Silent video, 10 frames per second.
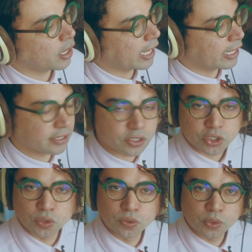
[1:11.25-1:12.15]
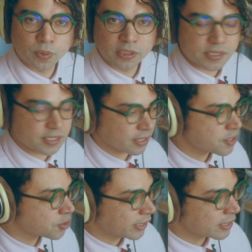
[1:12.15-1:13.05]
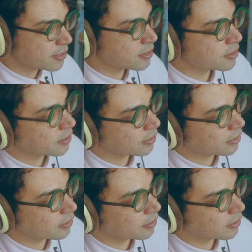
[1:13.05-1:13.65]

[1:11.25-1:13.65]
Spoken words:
And a Juno 106 strings.